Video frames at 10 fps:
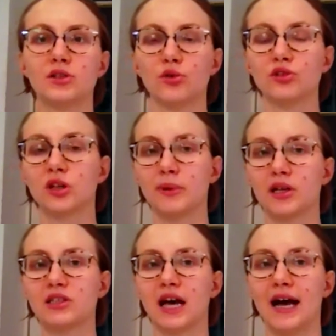also
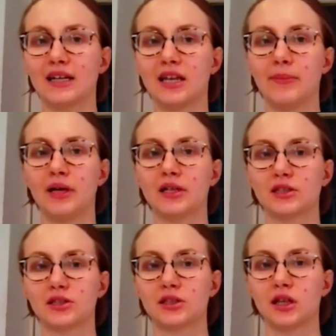because
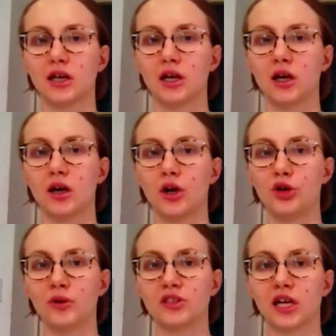academics
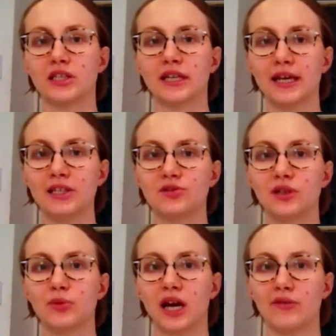who are studying history
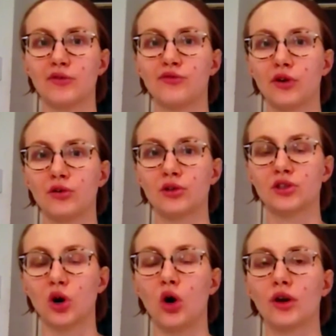would have a focus
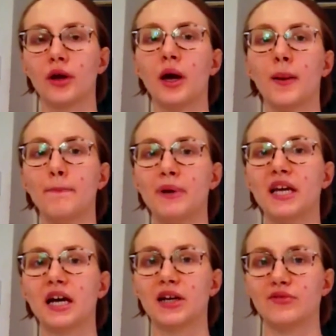on
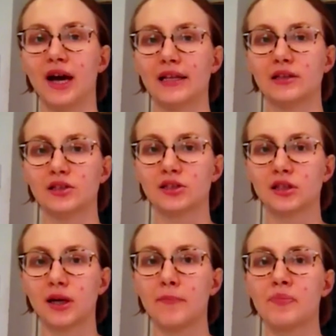bigger events.
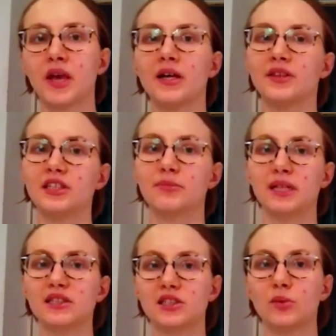This
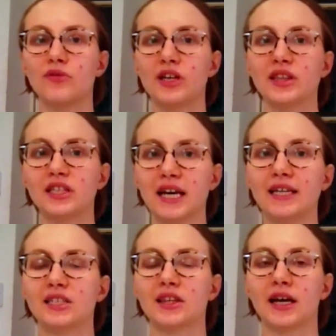means that within the
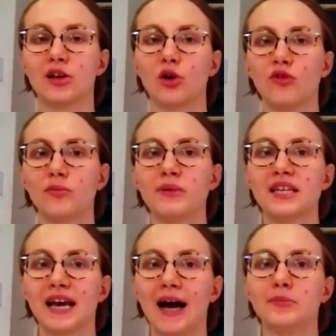data, there can often be
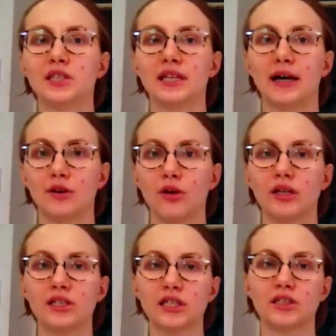gaps in our
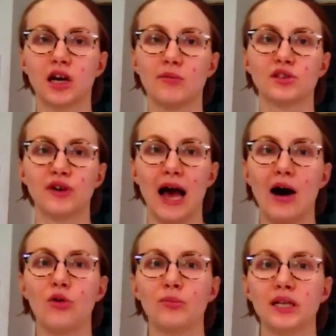knowledge in terms of
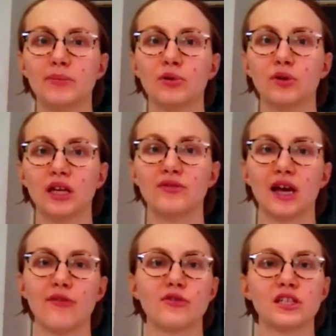how people lived
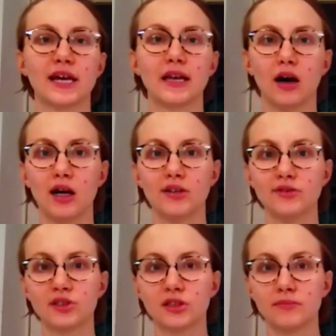everyday lives.